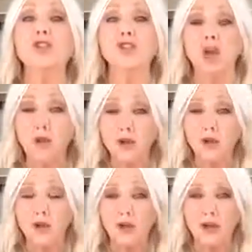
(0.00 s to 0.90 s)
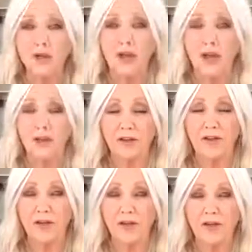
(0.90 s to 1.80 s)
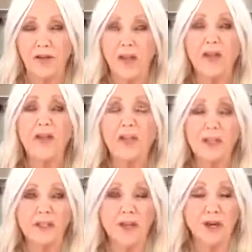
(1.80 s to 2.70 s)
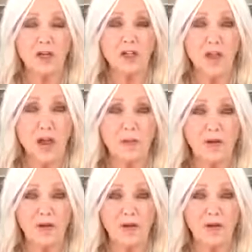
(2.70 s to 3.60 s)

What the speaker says: total faith that it's going to happen.